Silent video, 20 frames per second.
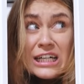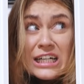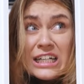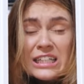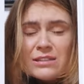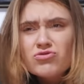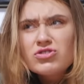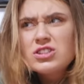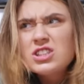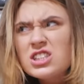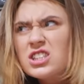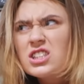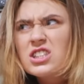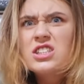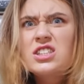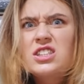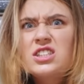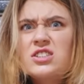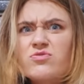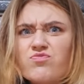uh,
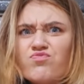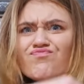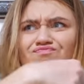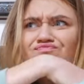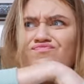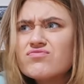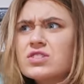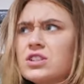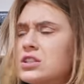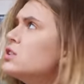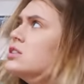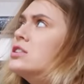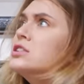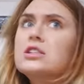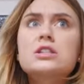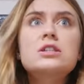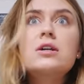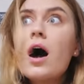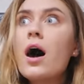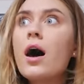uh, that won't
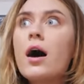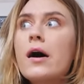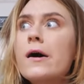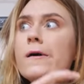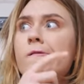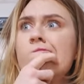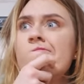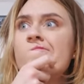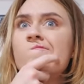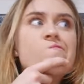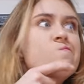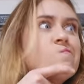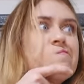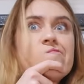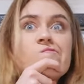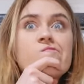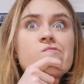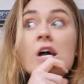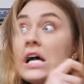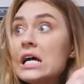work!
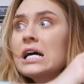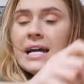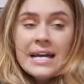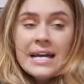I